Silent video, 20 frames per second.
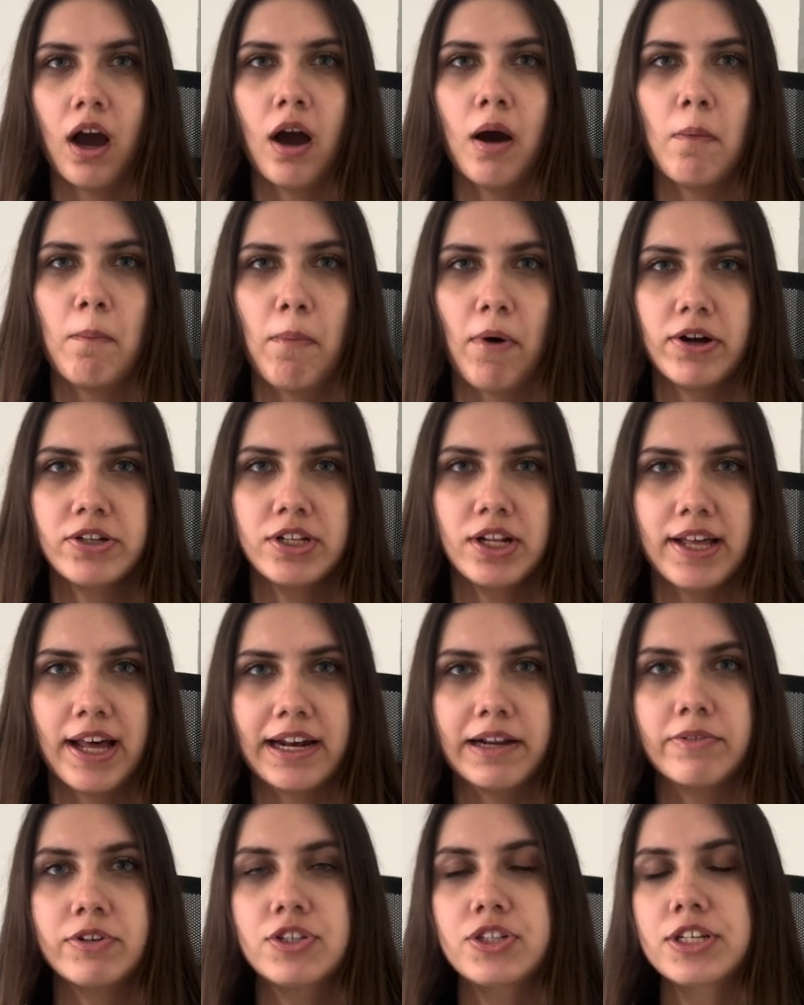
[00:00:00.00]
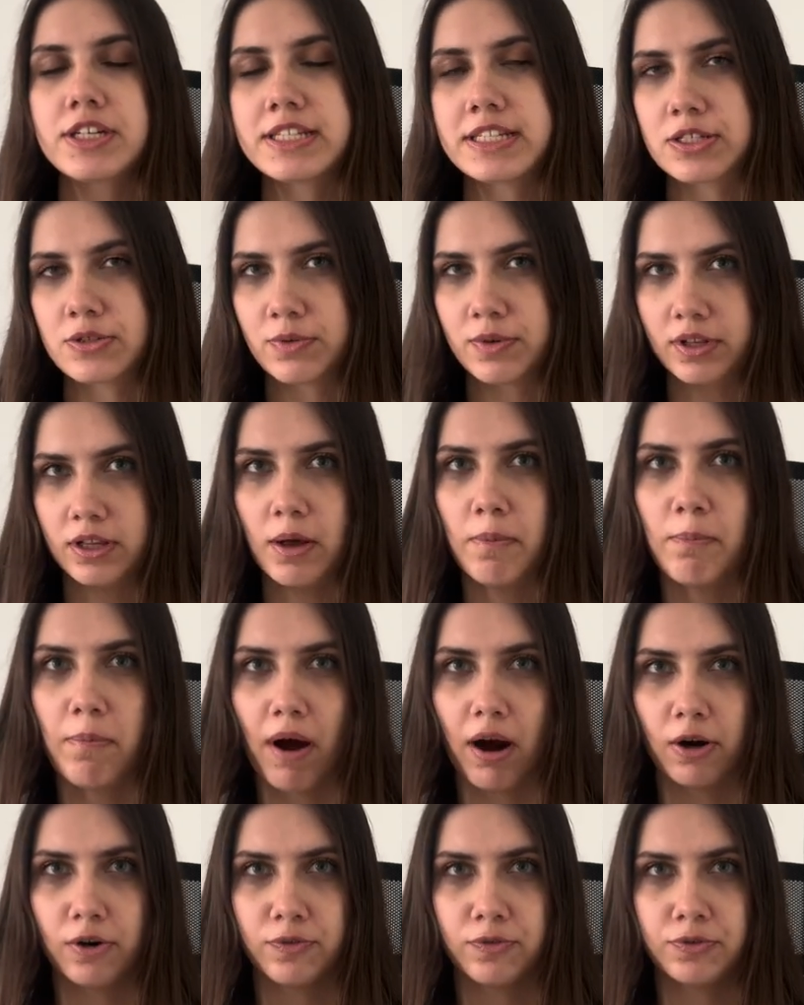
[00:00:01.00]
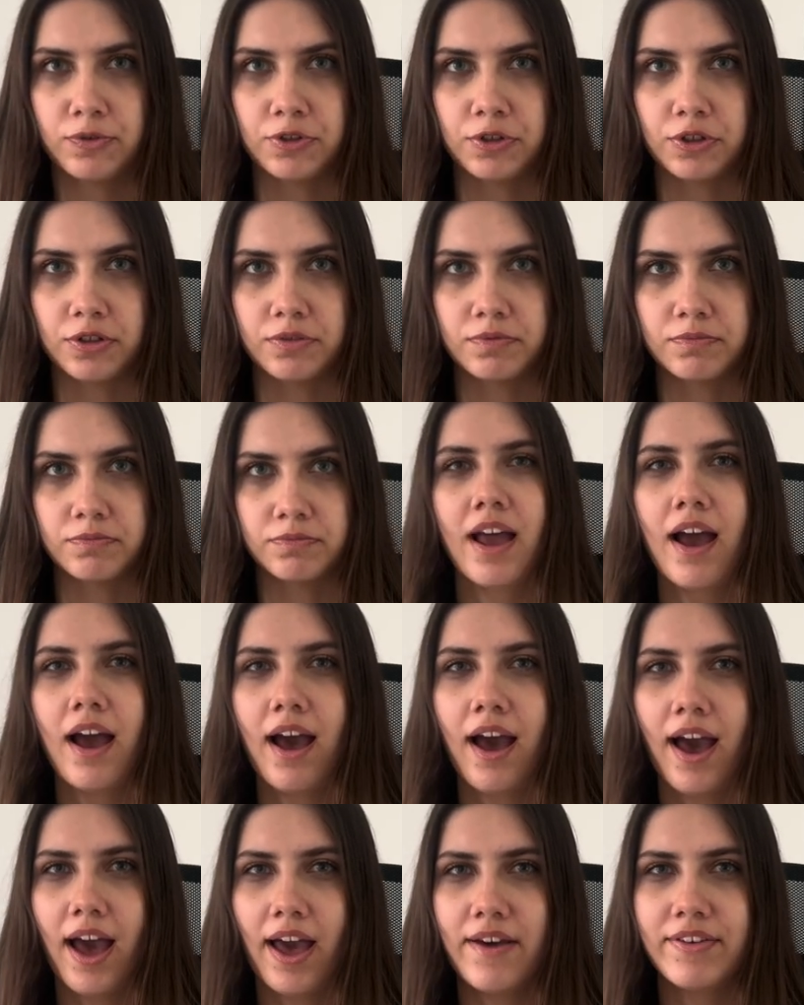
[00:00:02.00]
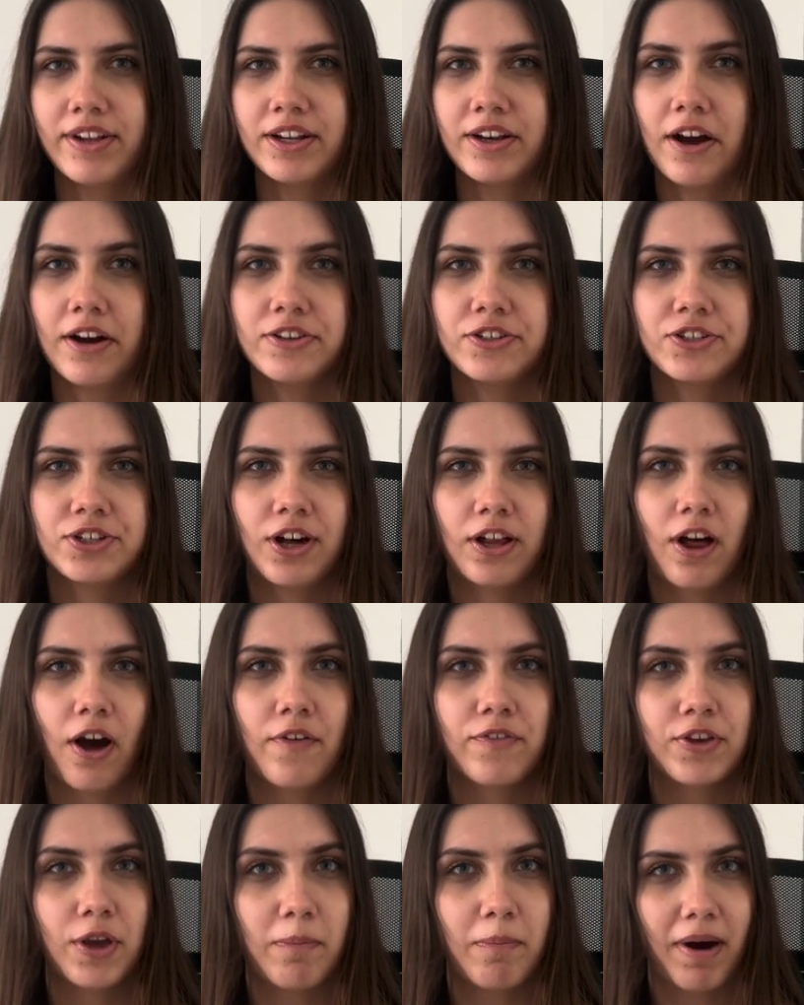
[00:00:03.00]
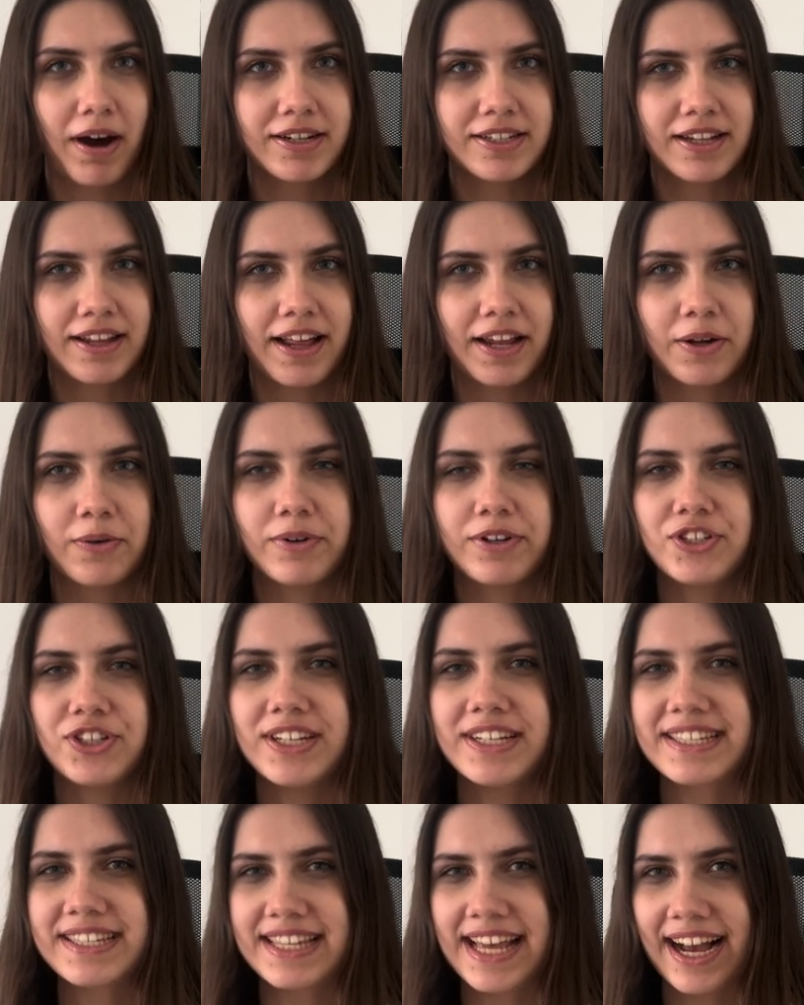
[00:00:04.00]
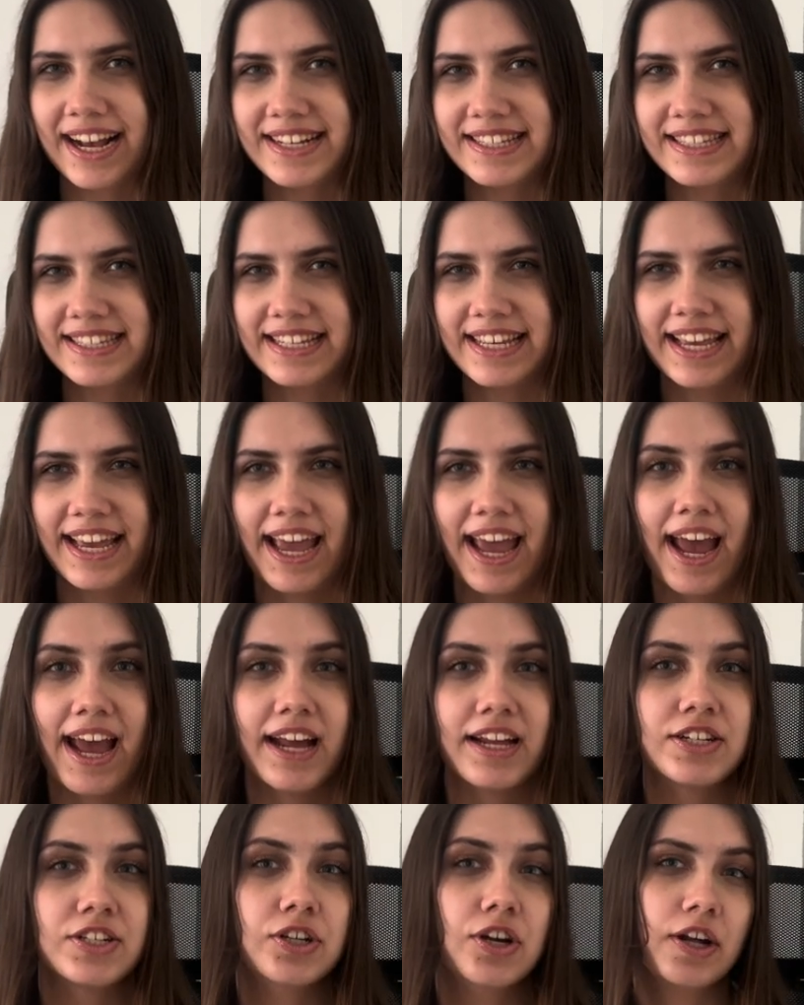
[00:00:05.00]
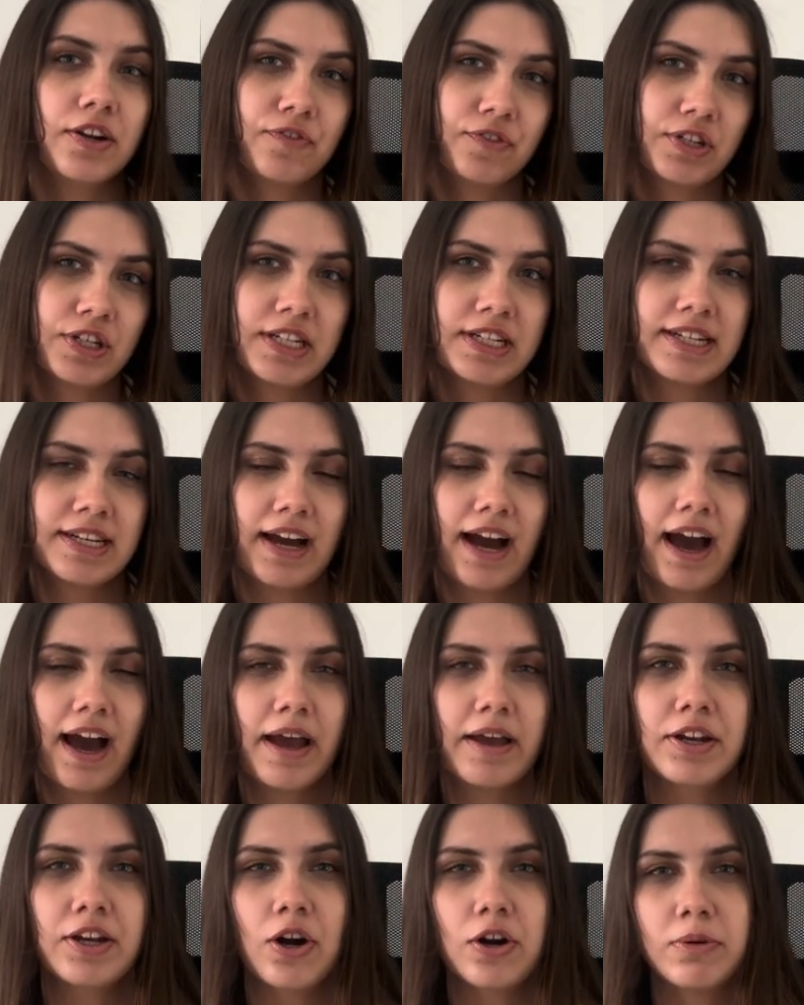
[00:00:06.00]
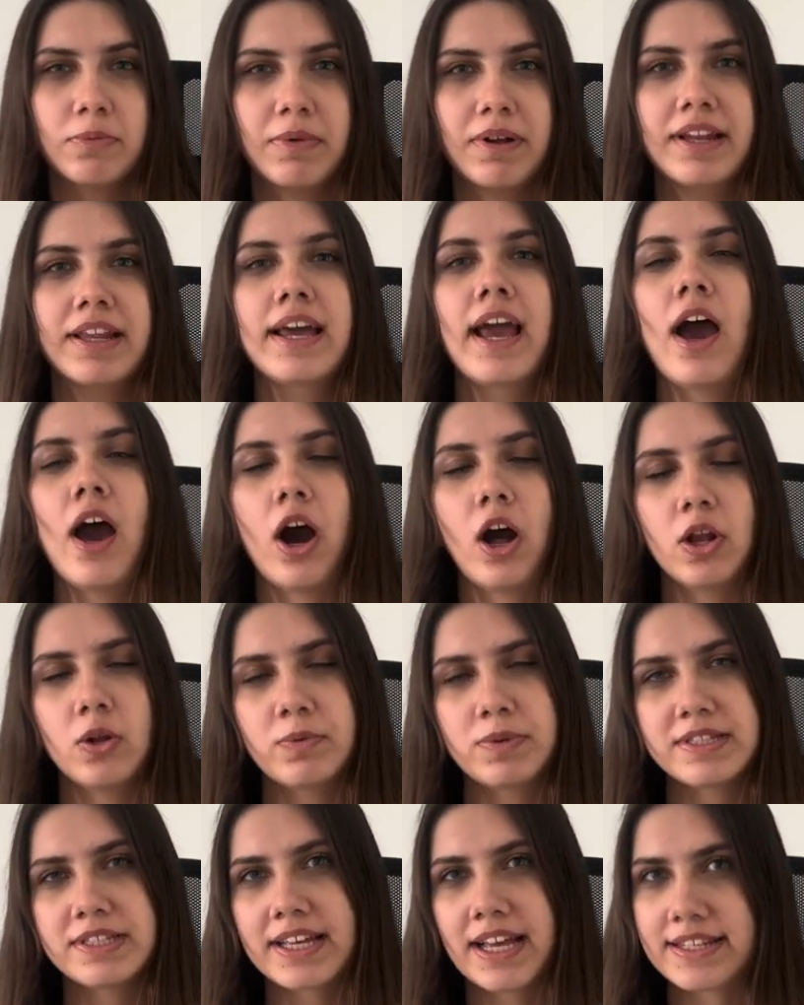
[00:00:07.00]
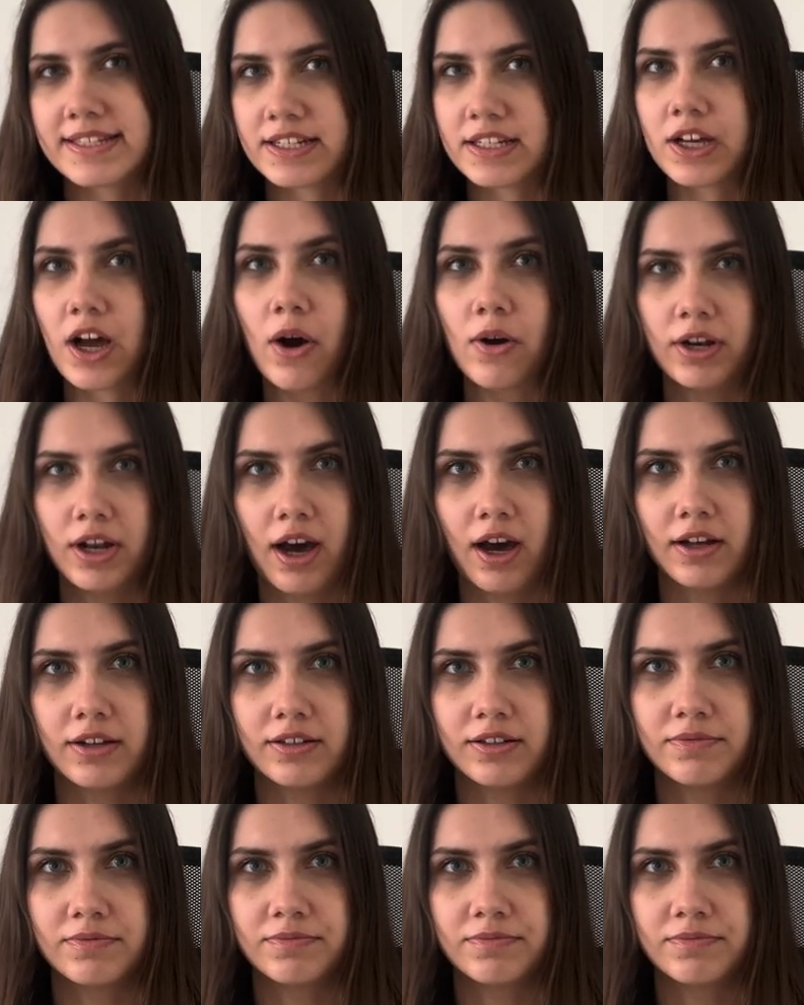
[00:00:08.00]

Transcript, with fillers: Body language is really powerful. Having control of your body language is sexy and confident guy normally always has it going on.